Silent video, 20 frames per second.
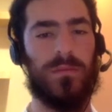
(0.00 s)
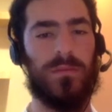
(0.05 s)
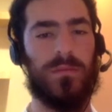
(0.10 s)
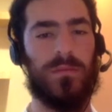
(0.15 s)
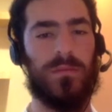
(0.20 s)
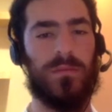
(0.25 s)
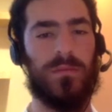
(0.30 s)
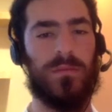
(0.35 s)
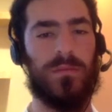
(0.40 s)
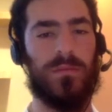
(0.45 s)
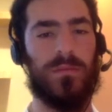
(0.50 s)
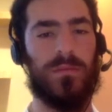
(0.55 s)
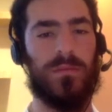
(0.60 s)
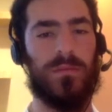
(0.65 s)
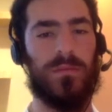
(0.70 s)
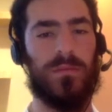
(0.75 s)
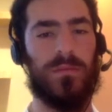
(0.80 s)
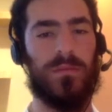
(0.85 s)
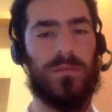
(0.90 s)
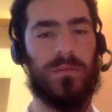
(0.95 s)

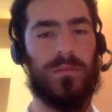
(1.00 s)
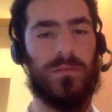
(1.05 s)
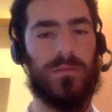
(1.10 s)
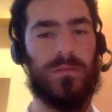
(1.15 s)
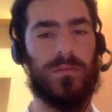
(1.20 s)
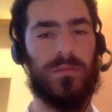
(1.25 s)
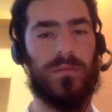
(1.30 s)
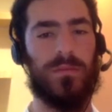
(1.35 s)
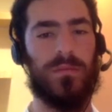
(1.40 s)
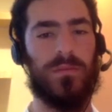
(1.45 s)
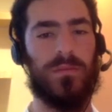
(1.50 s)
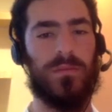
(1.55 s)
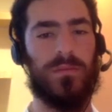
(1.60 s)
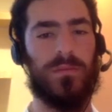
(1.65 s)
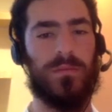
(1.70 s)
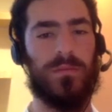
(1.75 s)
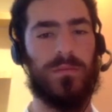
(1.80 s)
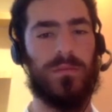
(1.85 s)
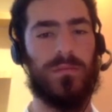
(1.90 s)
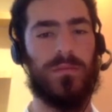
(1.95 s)

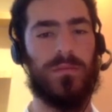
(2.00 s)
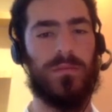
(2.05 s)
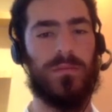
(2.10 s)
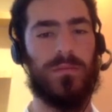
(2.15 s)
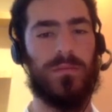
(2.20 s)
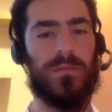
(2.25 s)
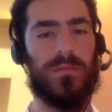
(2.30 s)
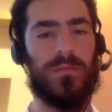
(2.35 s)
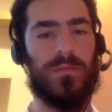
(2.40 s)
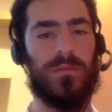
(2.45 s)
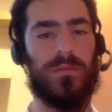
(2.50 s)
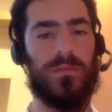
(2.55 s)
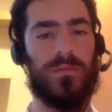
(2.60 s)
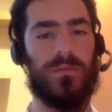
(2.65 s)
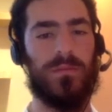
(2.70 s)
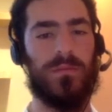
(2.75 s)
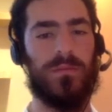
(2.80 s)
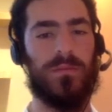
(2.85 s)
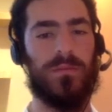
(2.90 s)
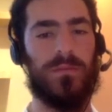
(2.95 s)

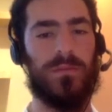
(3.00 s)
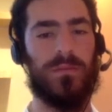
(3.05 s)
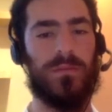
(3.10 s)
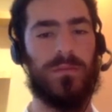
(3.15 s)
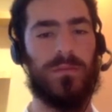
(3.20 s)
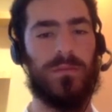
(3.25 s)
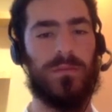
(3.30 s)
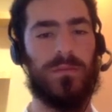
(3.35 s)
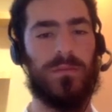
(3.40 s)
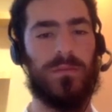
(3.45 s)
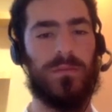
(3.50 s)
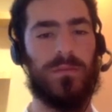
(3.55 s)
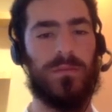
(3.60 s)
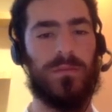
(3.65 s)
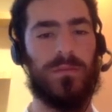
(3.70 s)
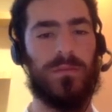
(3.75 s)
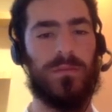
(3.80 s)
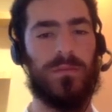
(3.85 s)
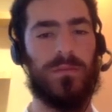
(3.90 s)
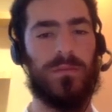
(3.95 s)

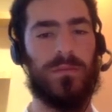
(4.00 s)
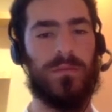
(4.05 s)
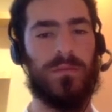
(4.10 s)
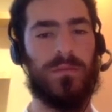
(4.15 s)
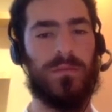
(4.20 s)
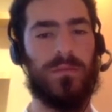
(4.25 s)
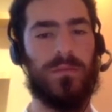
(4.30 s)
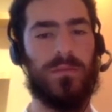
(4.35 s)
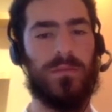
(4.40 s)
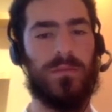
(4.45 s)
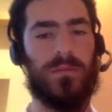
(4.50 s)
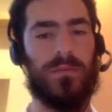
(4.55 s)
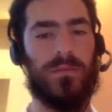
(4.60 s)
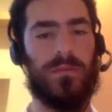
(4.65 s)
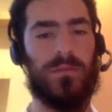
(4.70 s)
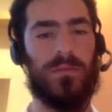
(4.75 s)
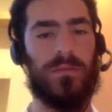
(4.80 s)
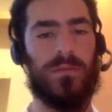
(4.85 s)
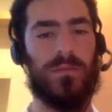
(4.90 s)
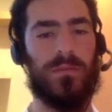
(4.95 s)

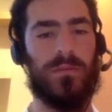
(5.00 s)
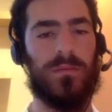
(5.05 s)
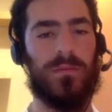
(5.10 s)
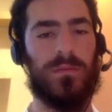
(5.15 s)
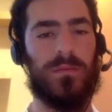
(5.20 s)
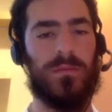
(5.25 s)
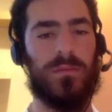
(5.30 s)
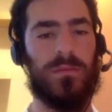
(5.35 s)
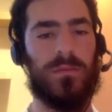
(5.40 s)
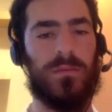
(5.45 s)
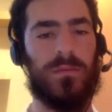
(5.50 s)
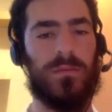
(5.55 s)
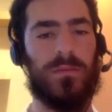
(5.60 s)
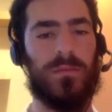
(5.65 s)
[no speech]